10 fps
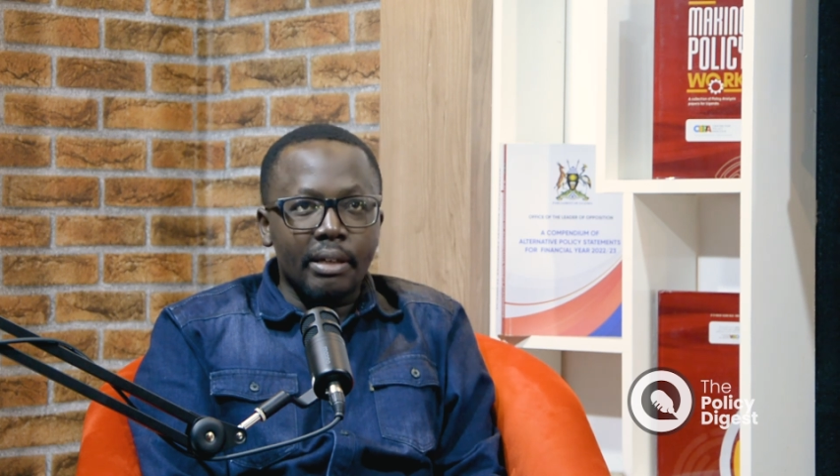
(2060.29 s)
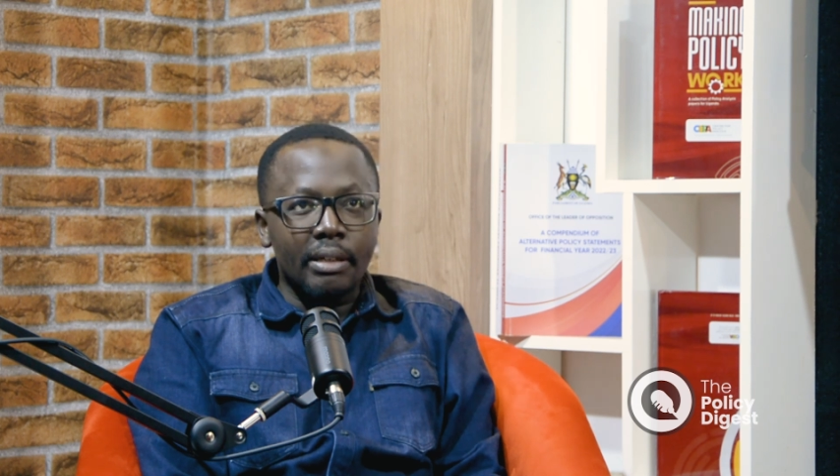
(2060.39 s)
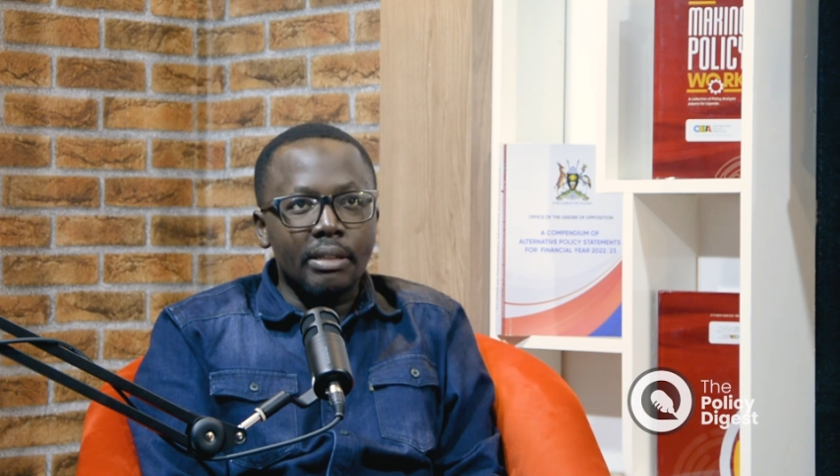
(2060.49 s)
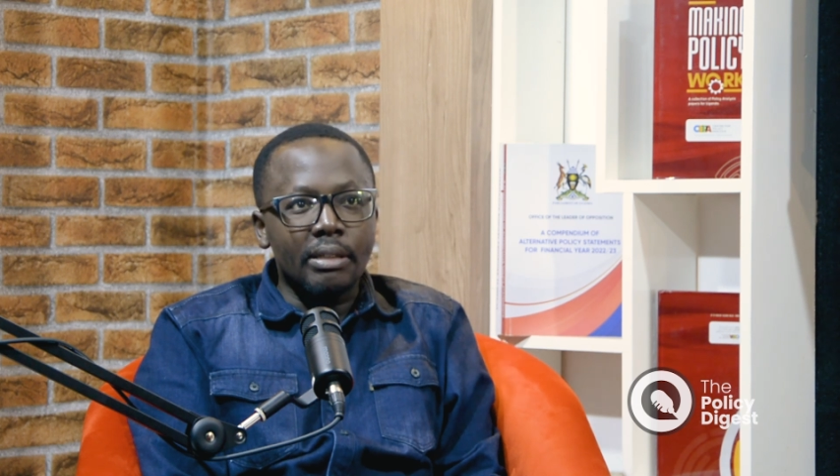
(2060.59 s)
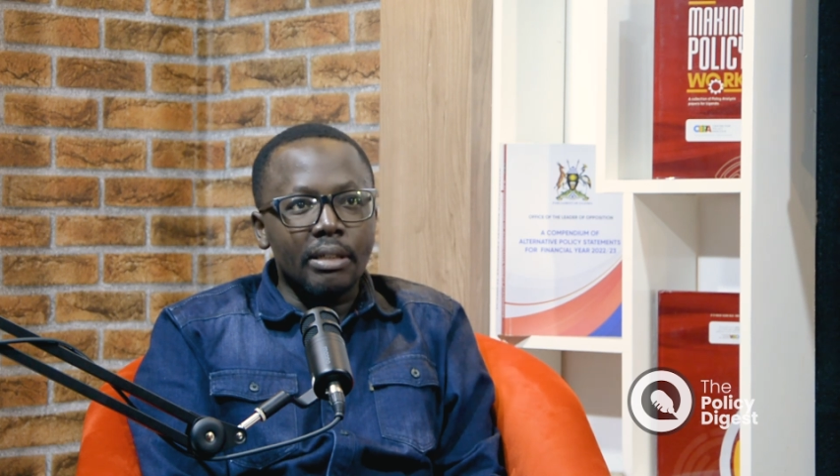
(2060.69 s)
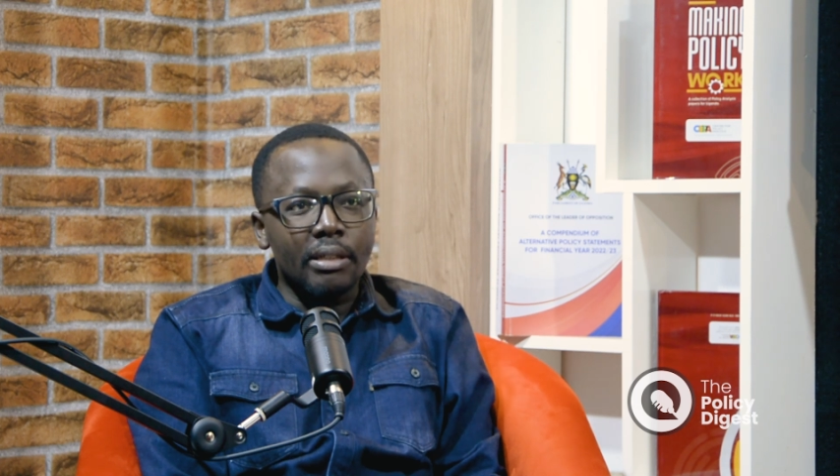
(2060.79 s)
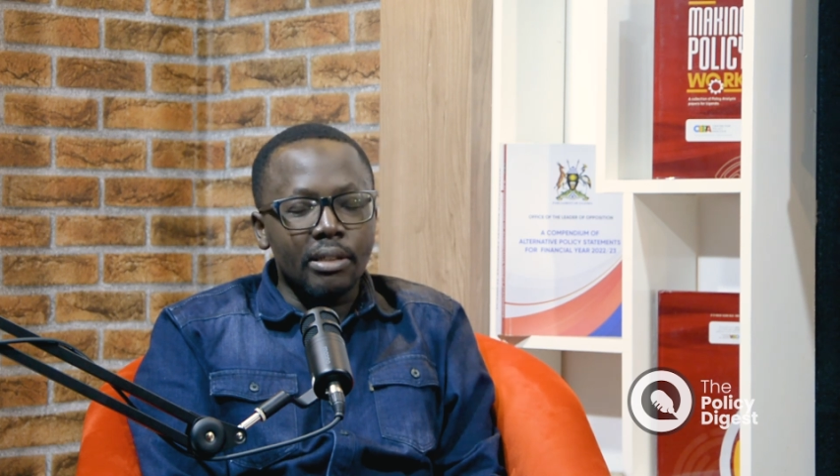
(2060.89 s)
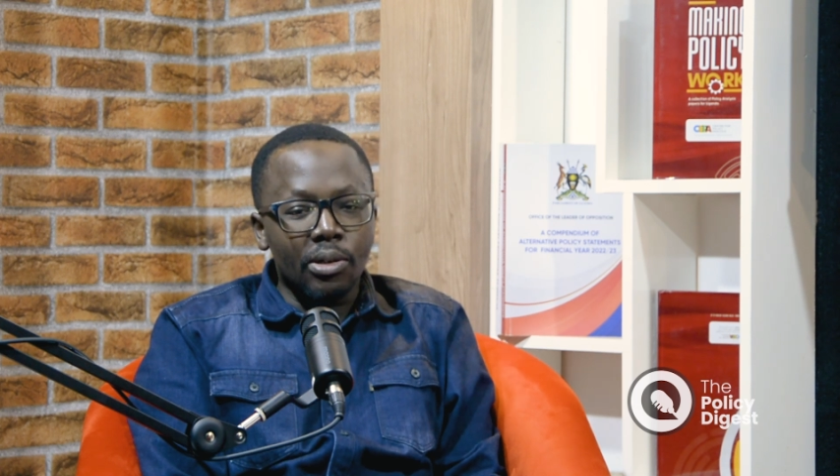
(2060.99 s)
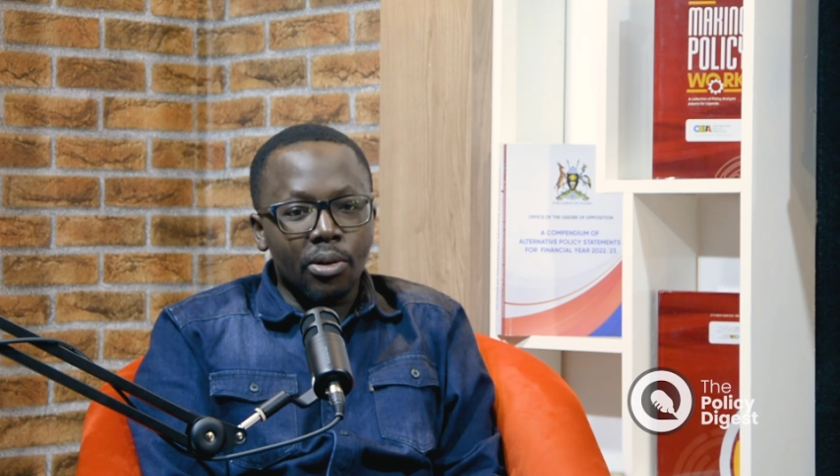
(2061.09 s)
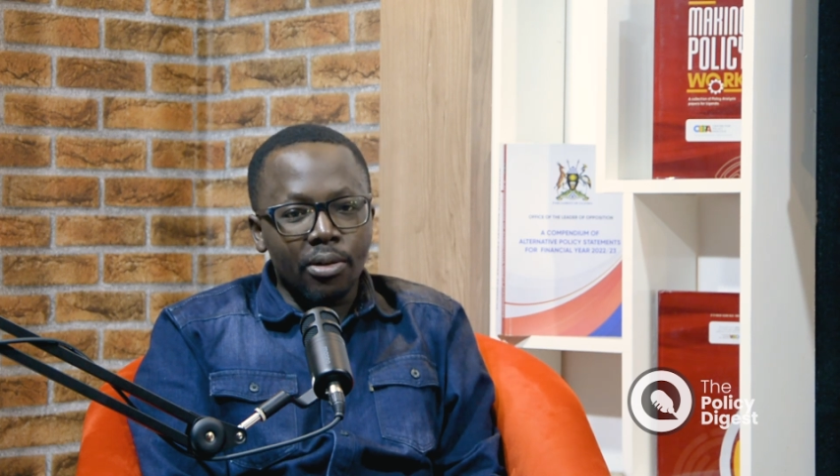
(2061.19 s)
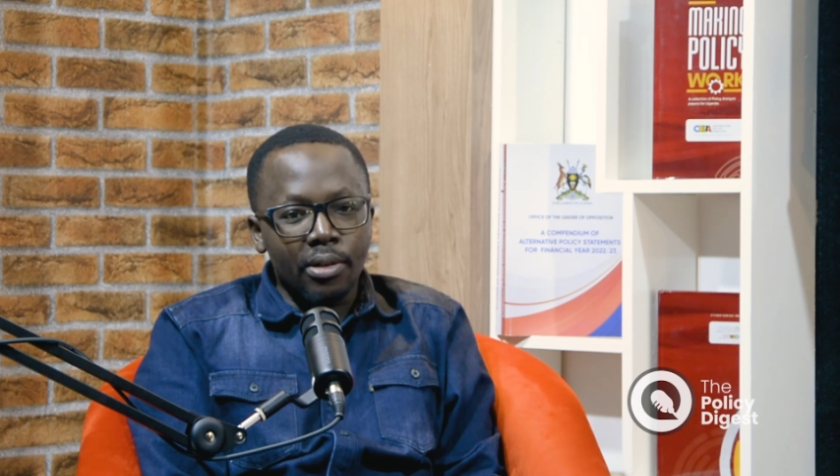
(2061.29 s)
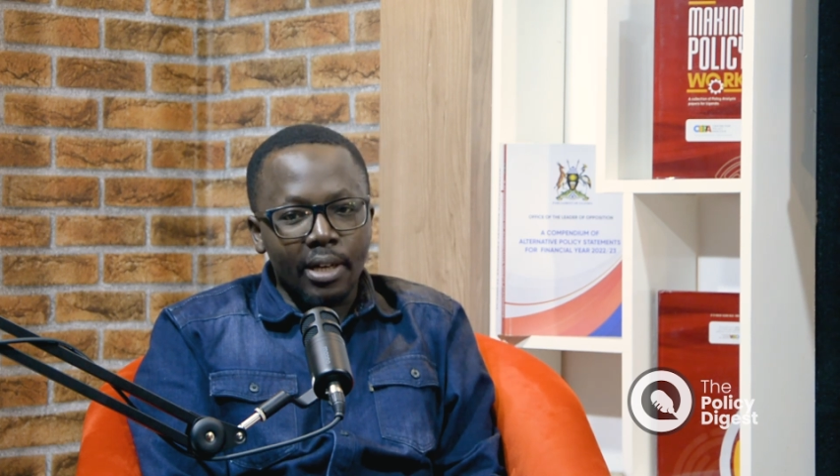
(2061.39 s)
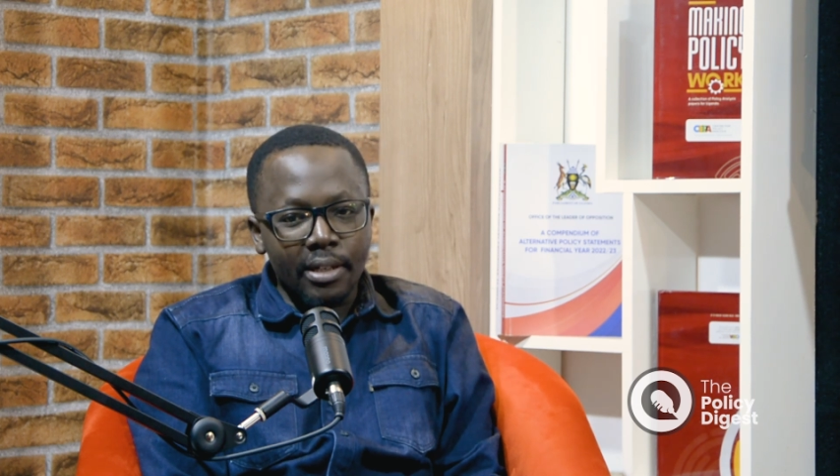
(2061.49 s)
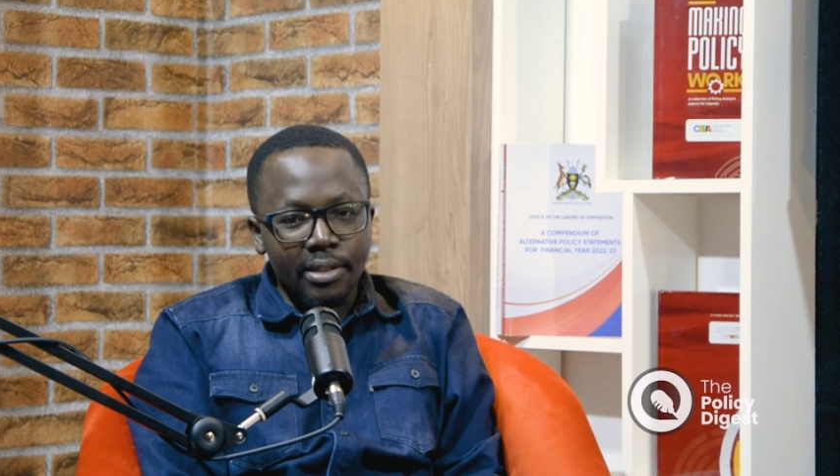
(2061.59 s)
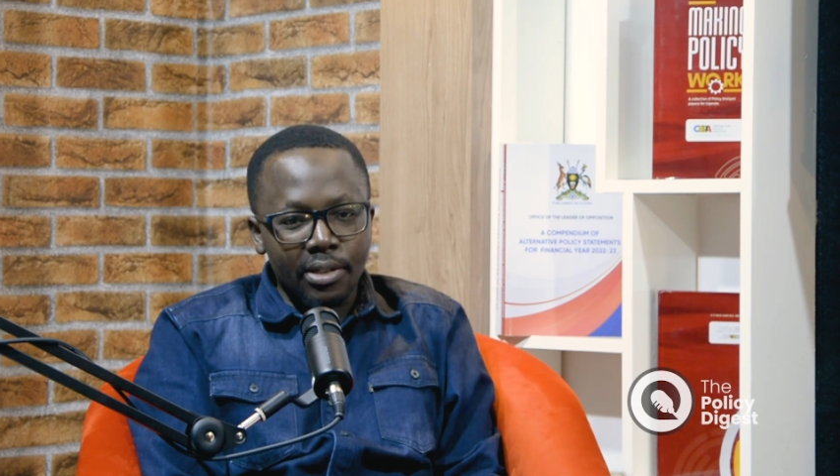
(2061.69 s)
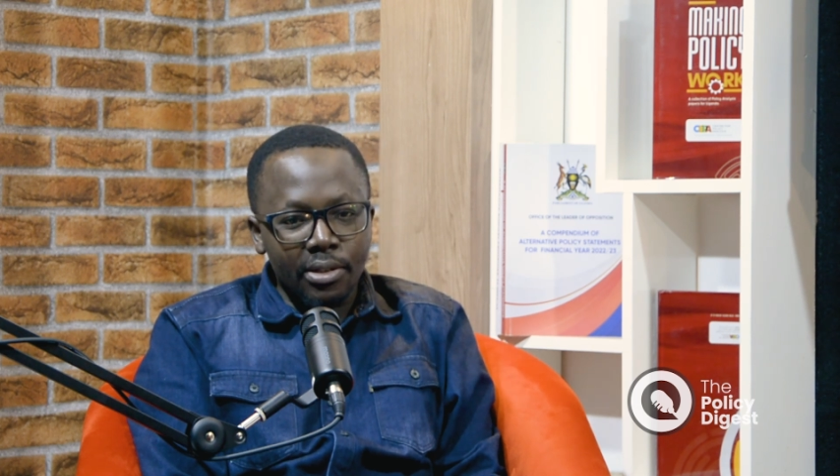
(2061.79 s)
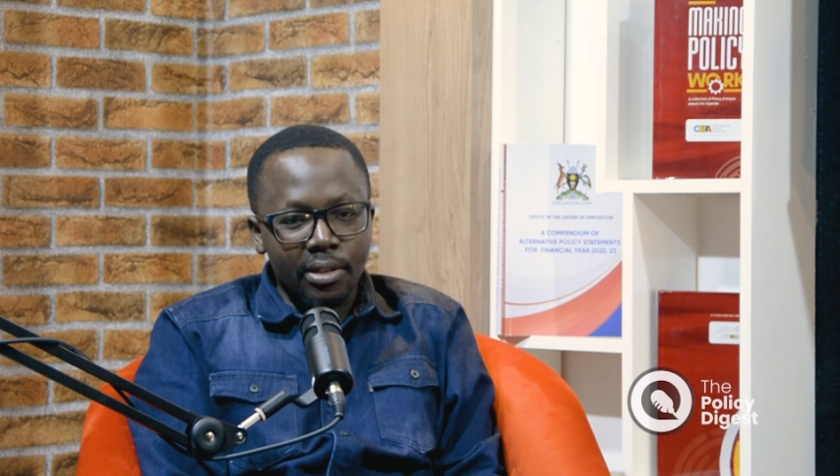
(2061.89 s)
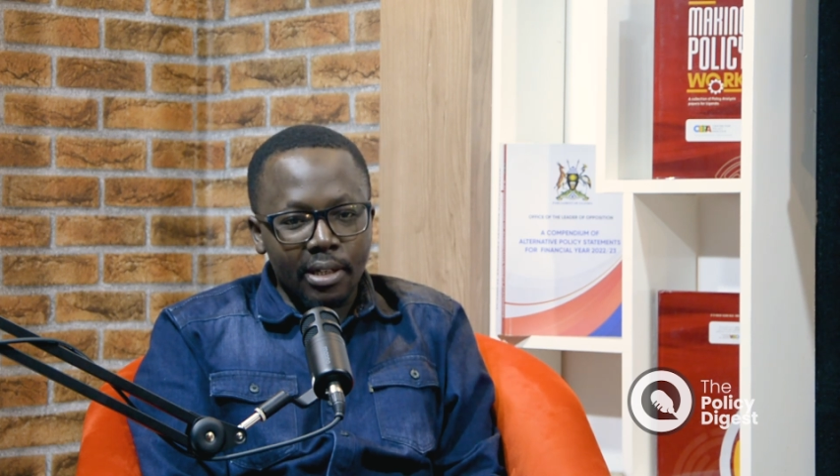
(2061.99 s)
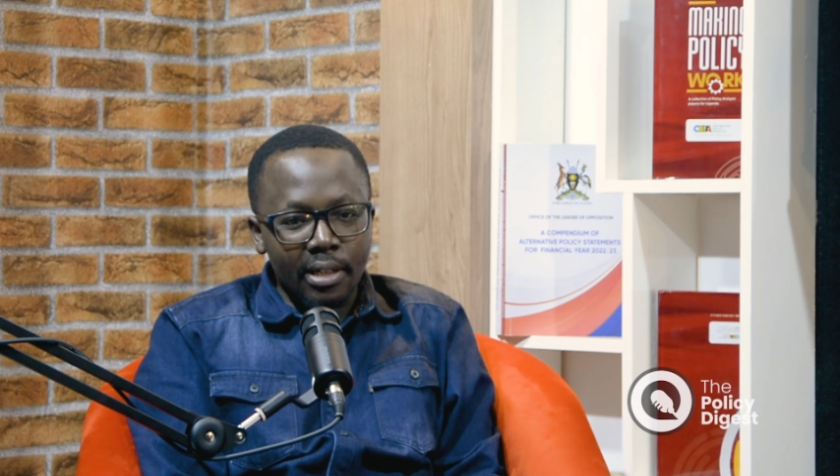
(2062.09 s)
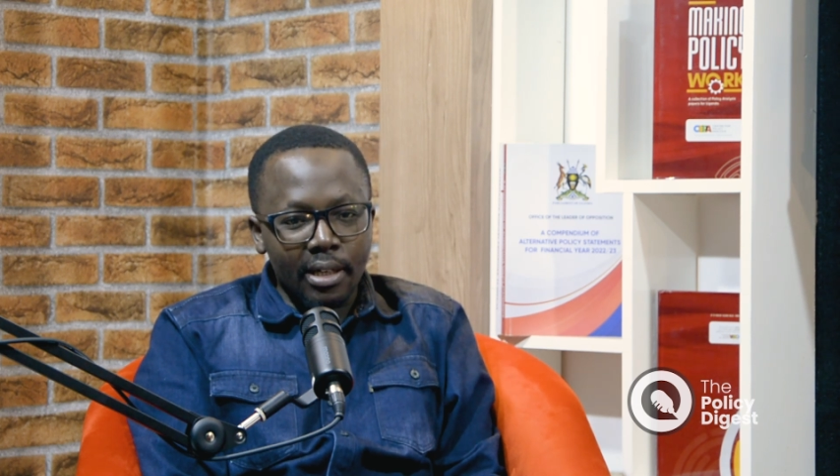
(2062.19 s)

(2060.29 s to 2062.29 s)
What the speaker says: in decolonization